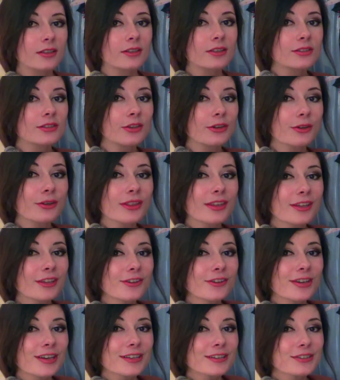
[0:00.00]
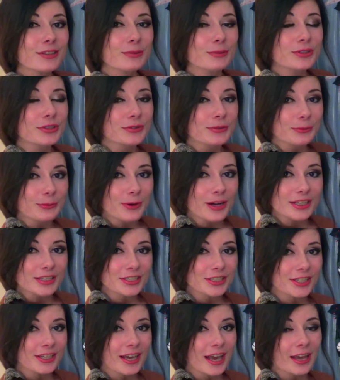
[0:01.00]
So thank you guys so much for
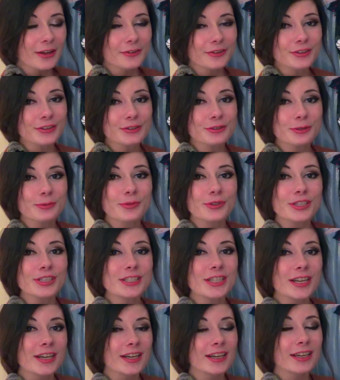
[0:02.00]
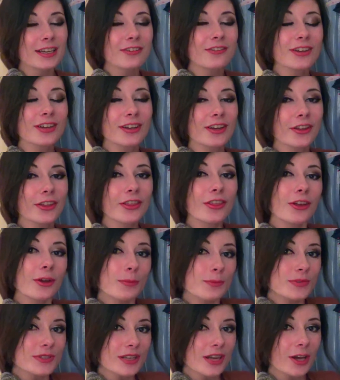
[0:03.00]
watching. I really do appreciate it. Give it a
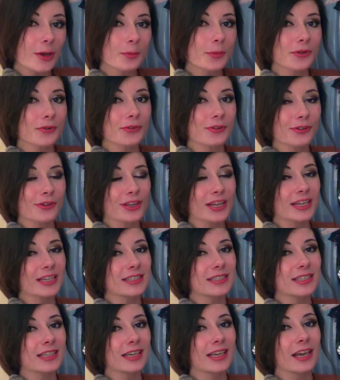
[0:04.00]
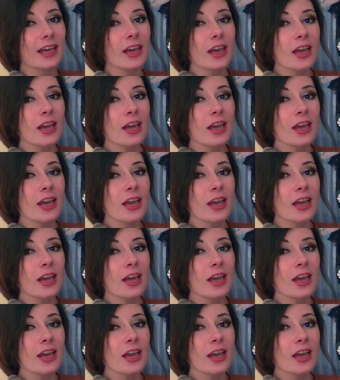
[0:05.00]
thumbs up if you liked it.